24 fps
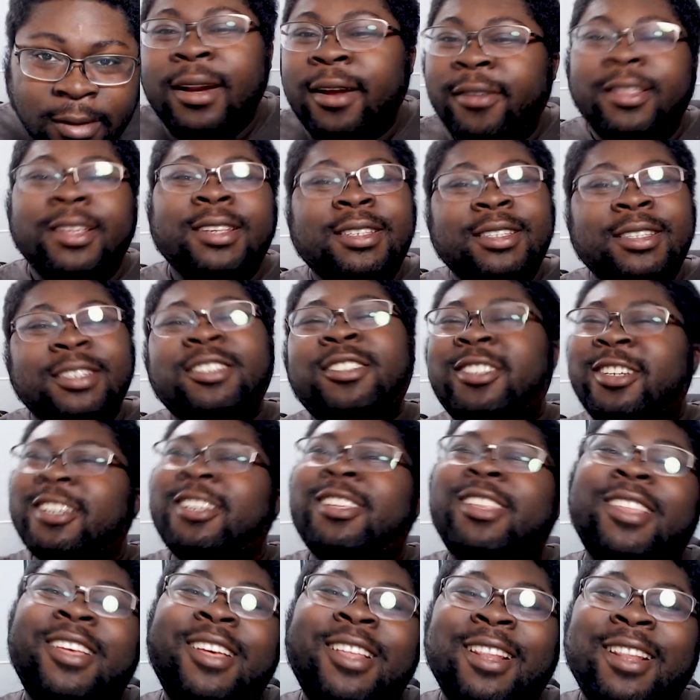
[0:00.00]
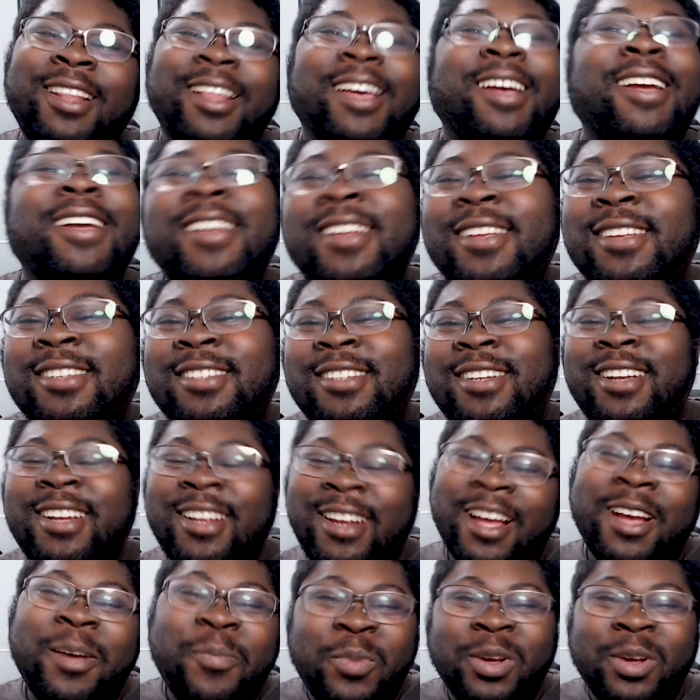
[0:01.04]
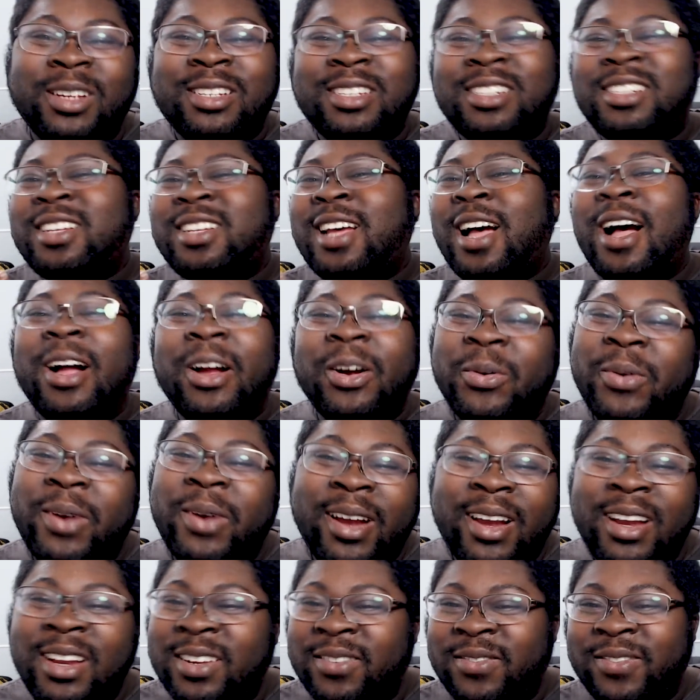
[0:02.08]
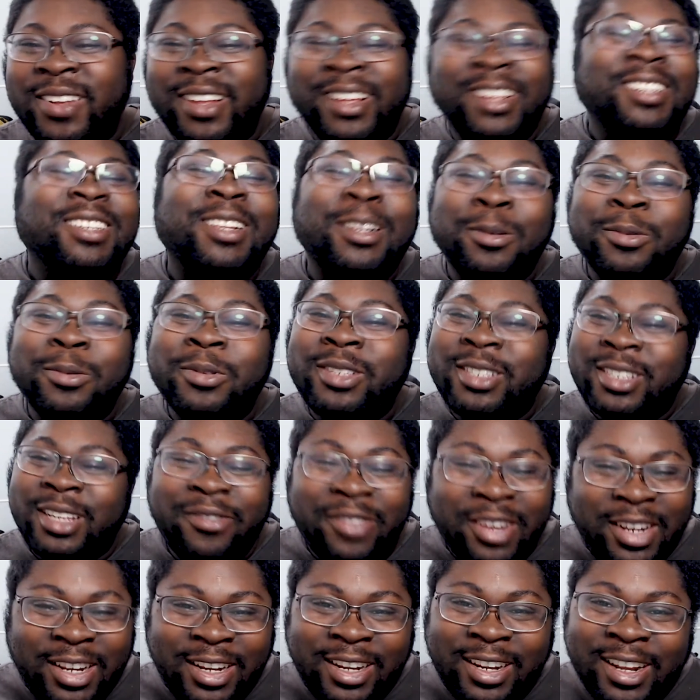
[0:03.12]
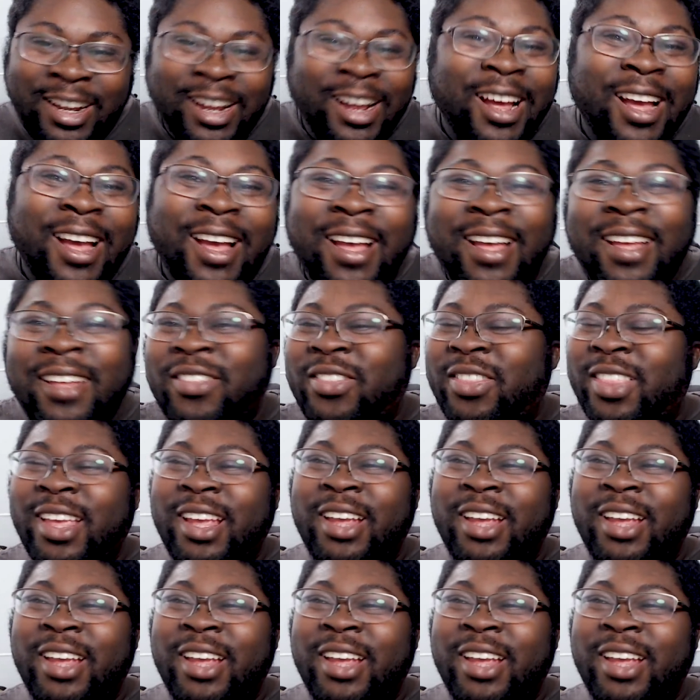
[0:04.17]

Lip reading: Now this is just the latest in Epic's tirade of exclusivity.